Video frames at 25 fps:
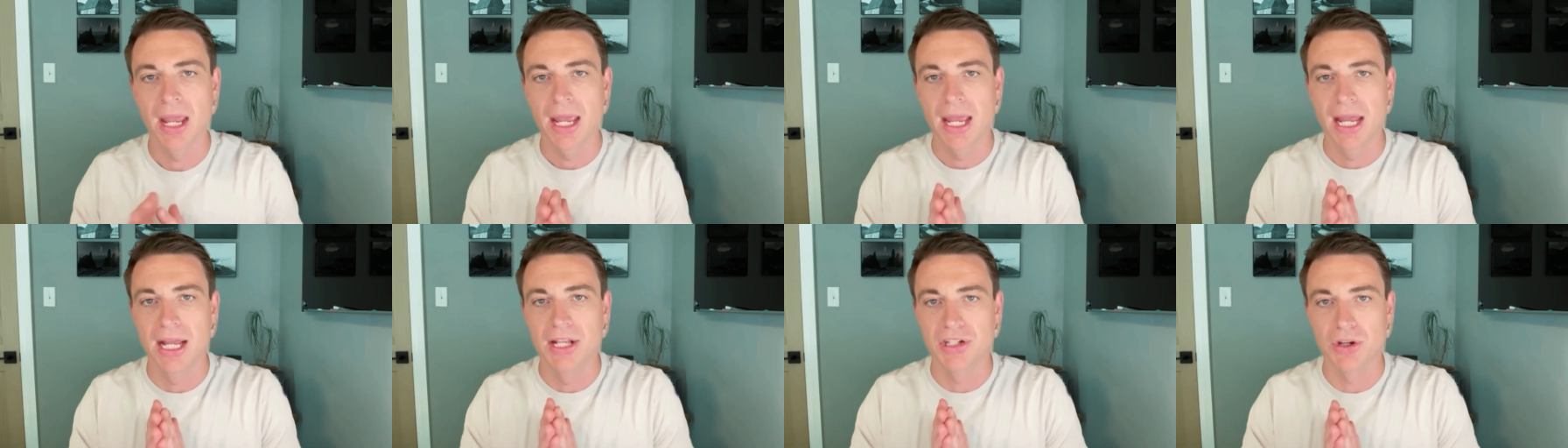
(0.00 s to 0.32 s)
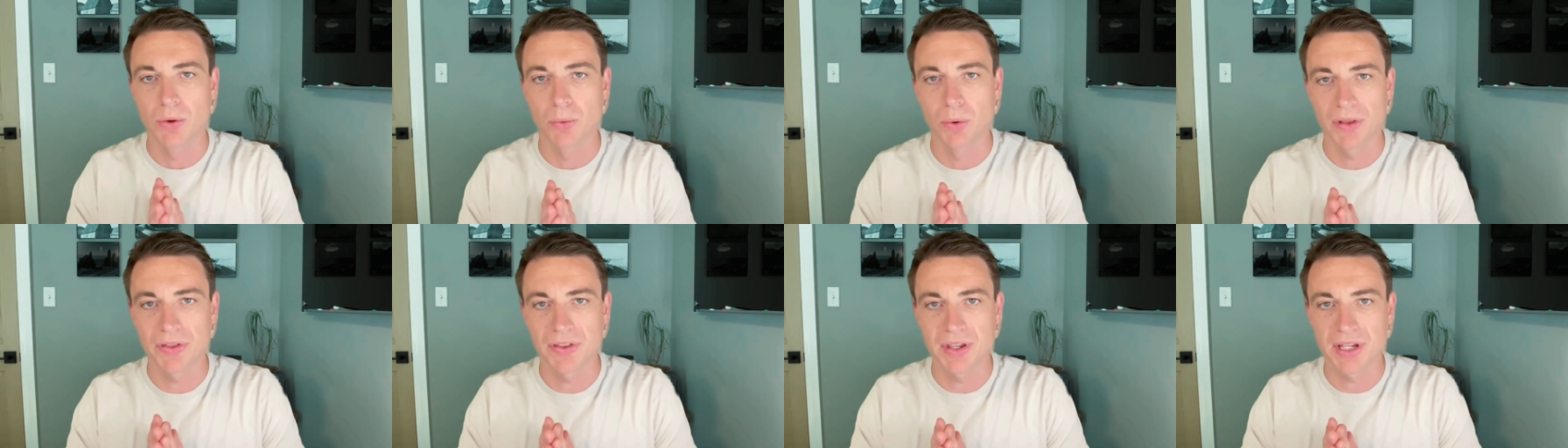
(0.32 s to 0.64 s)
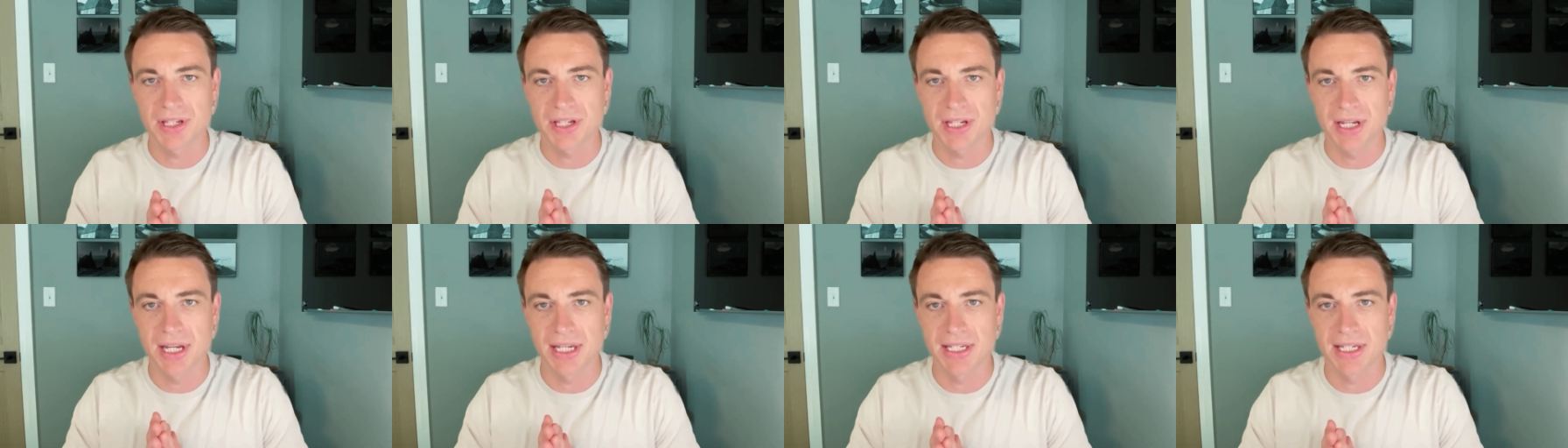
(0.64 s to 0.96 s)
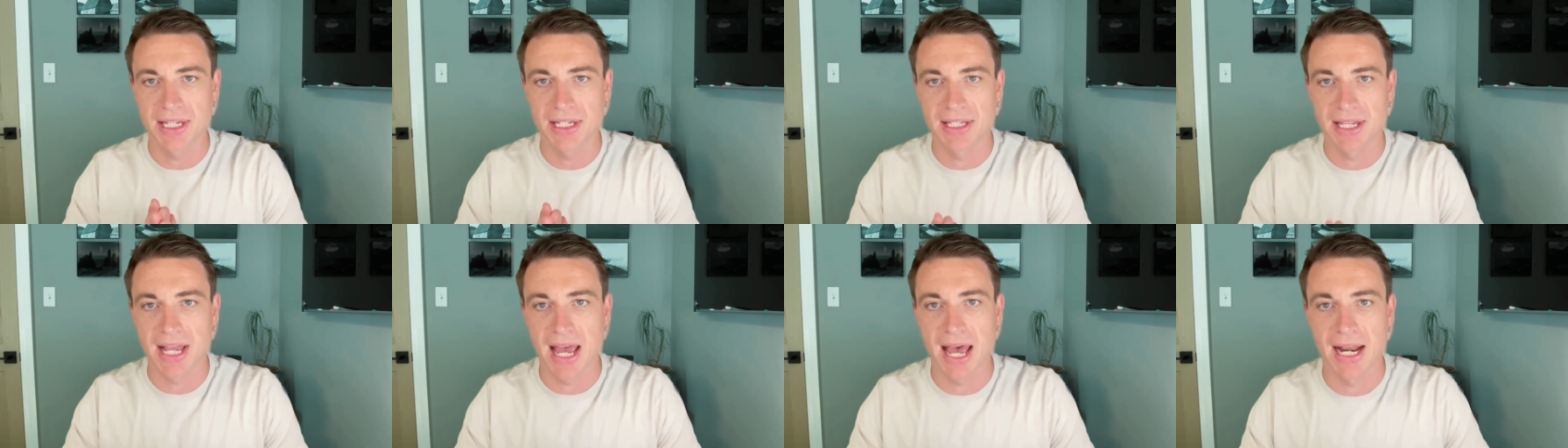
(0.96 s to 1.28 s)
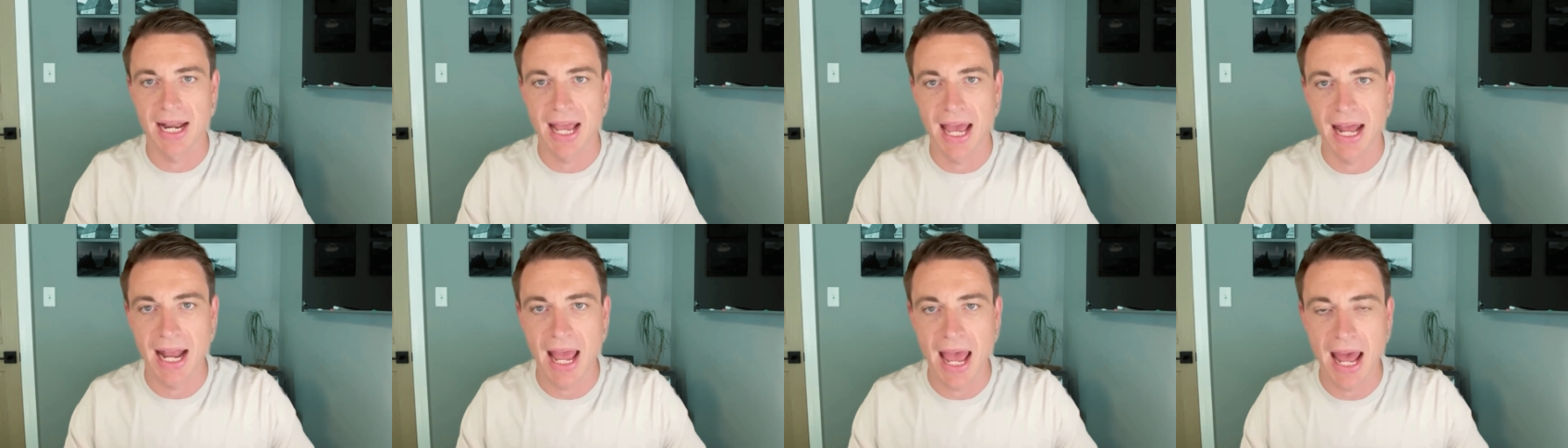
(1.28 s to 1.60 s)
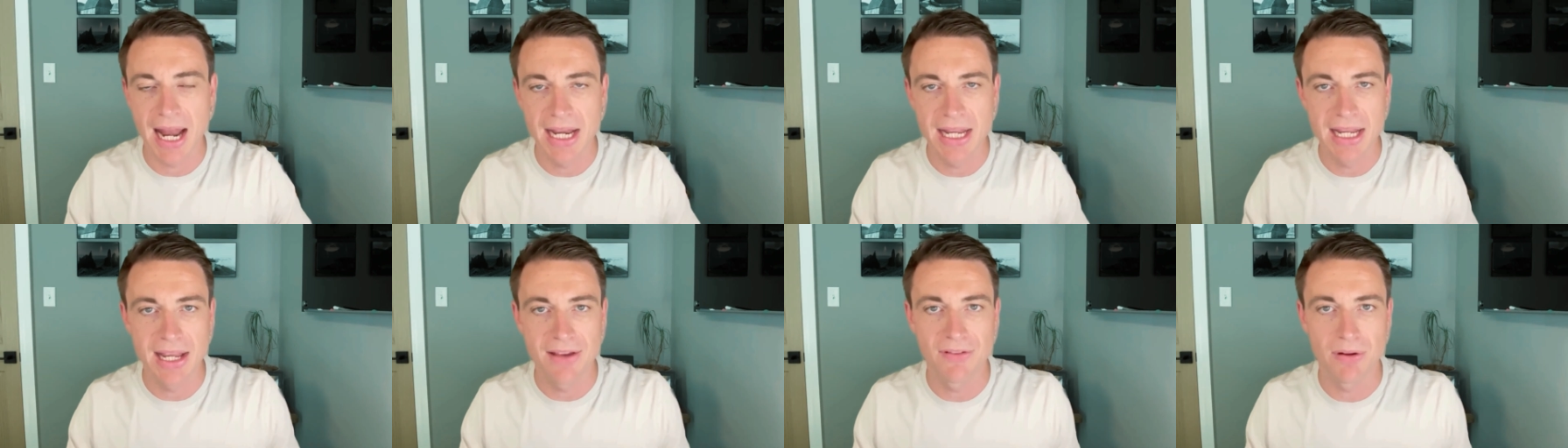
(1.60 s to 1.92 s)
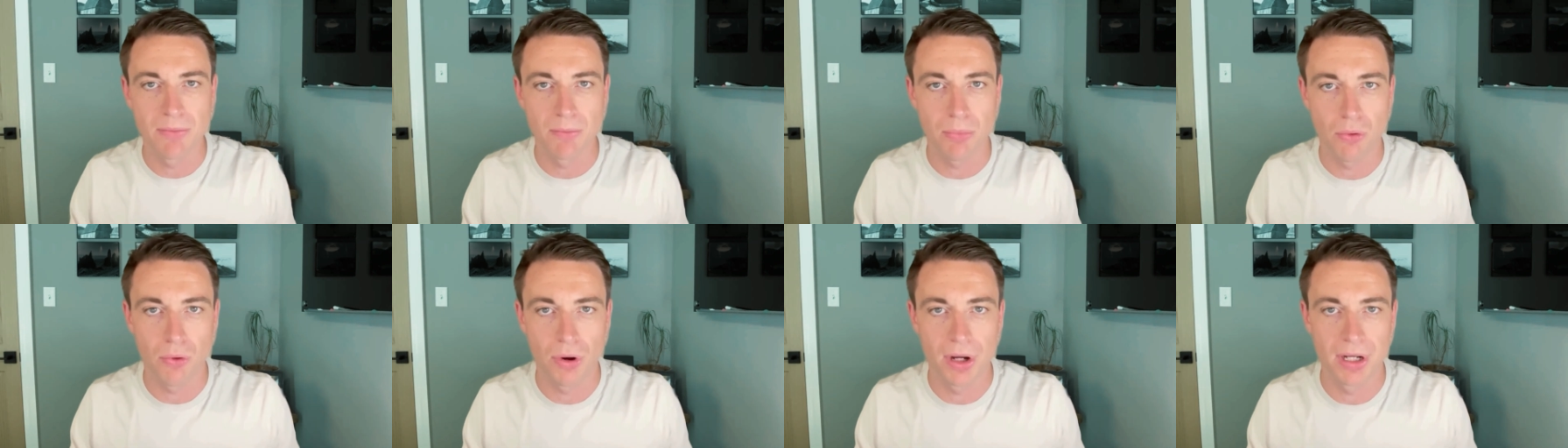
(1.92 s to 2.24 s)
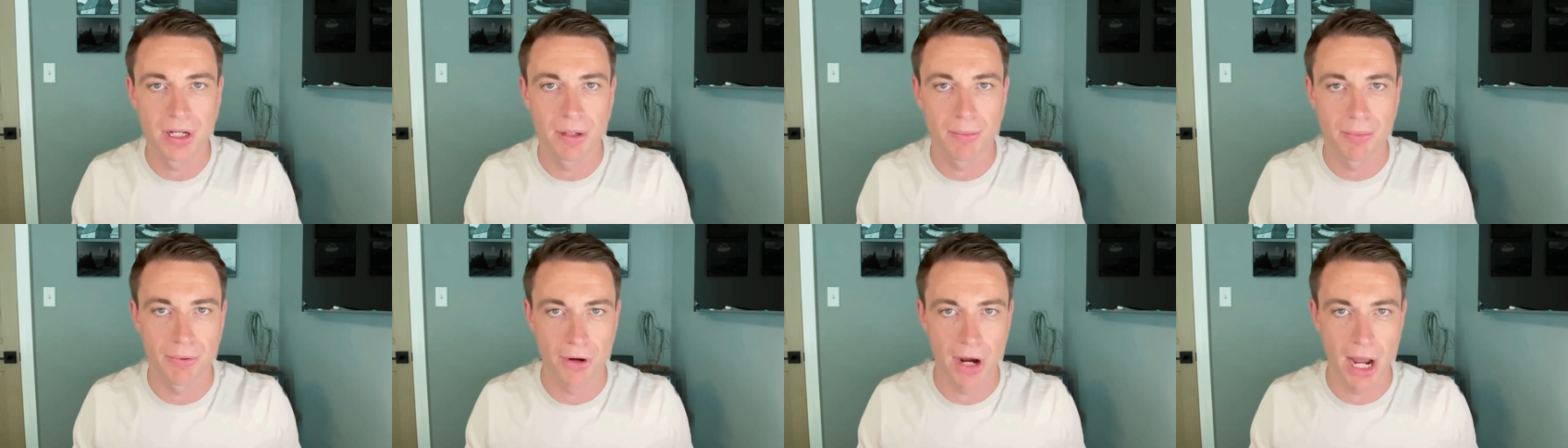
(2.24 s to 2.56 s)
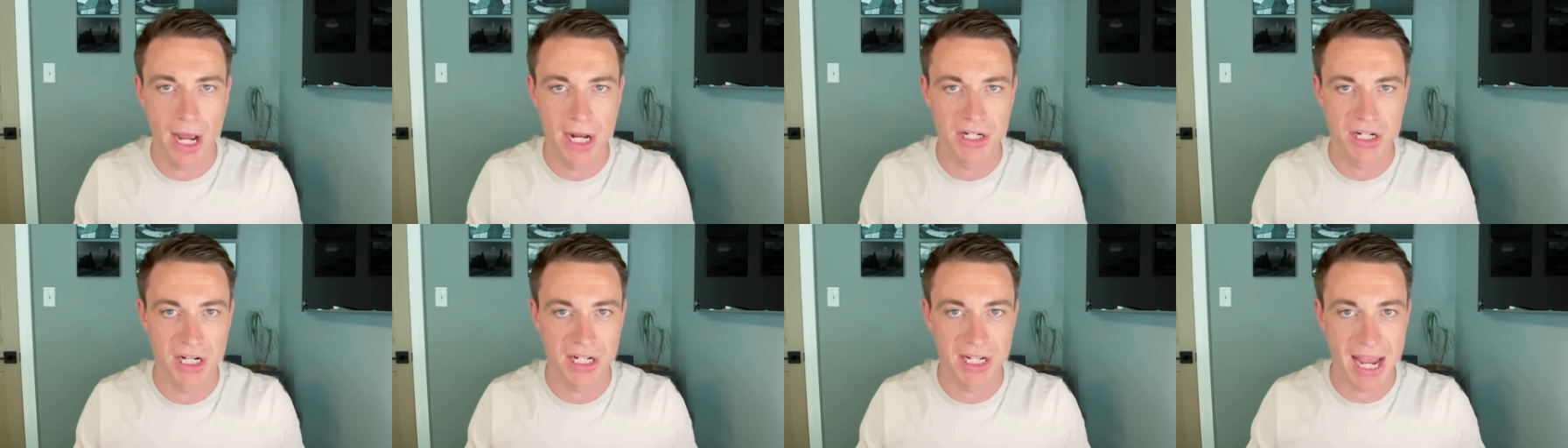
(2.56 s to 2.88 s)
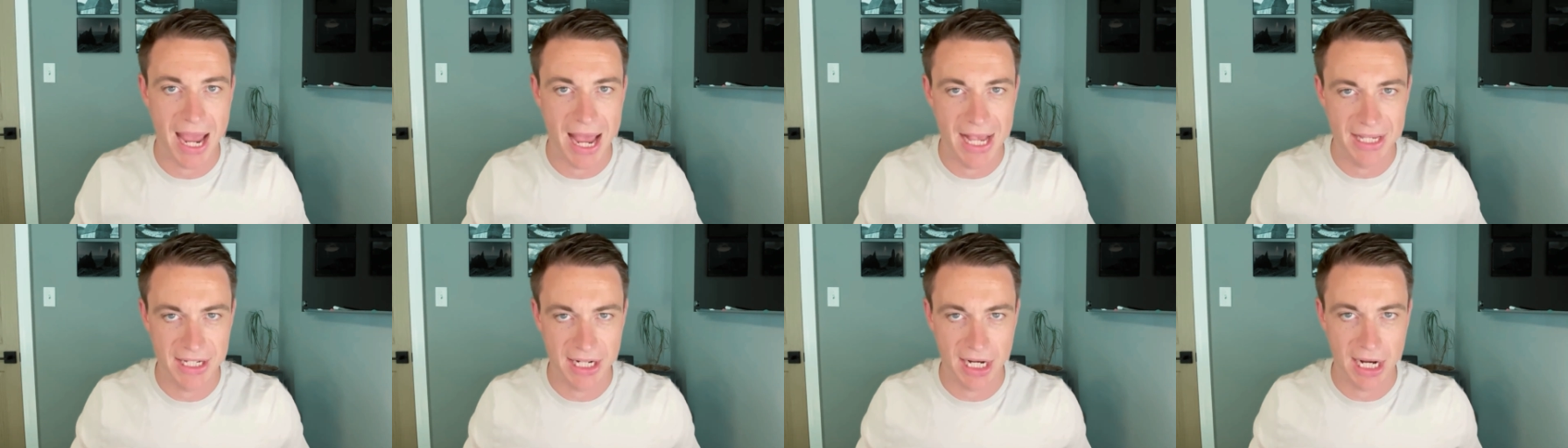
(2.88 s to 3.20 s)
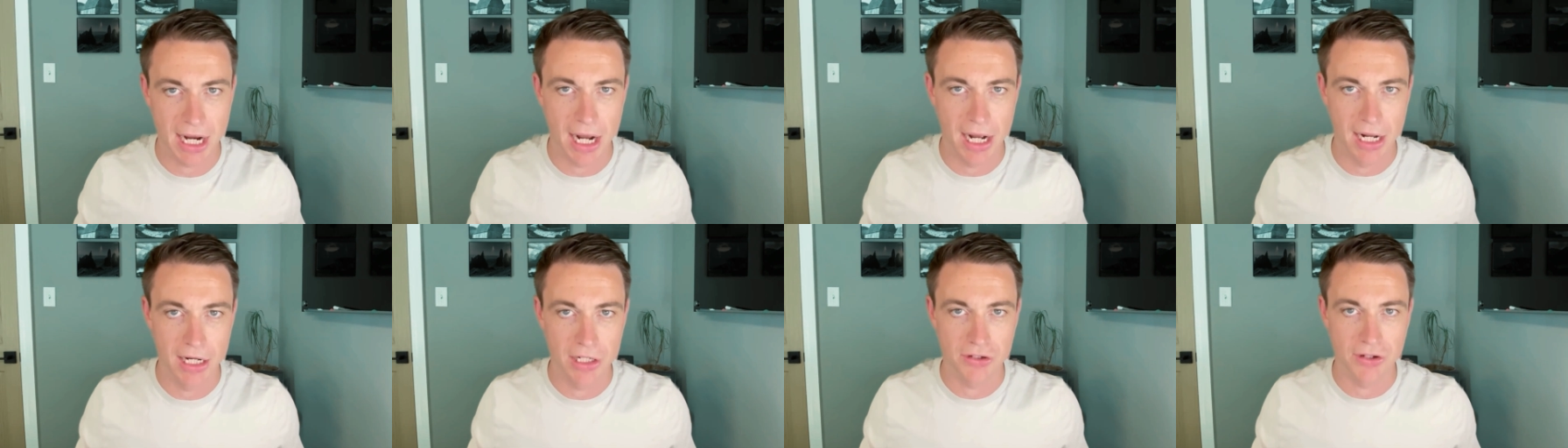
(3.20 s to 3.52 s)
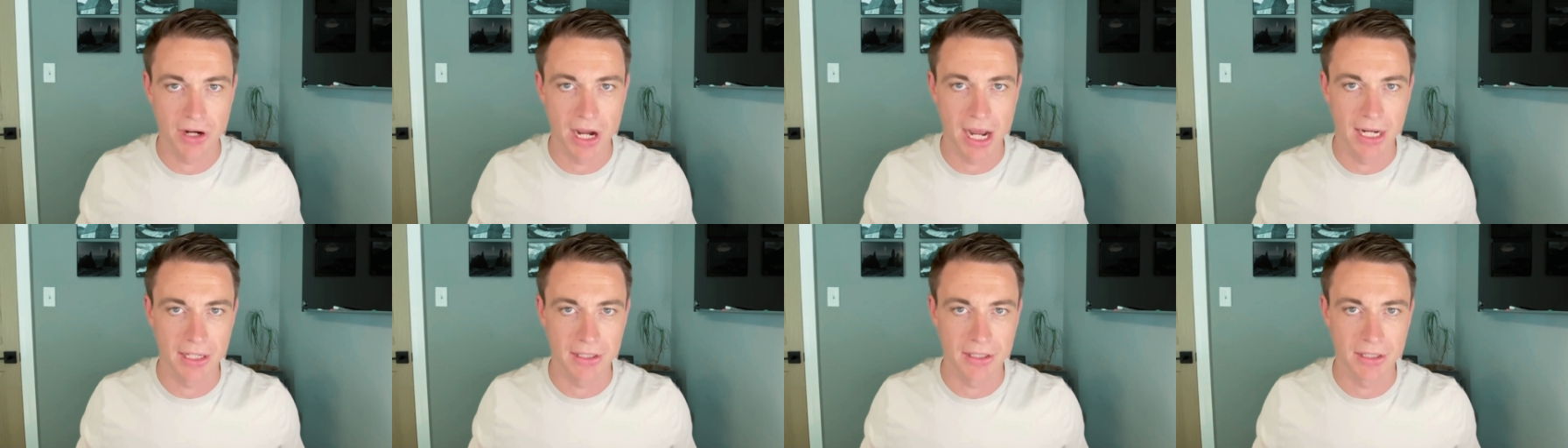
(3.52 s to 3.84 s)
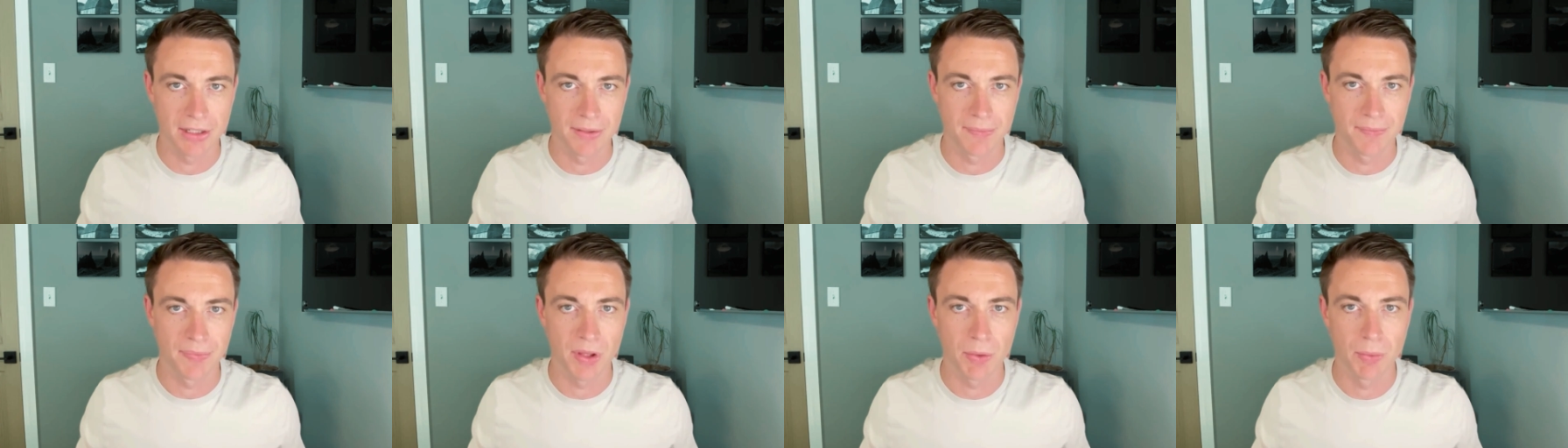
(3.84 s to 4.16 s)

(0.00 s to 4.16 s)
And so what this is, is that at any given point in a project, as a contractor,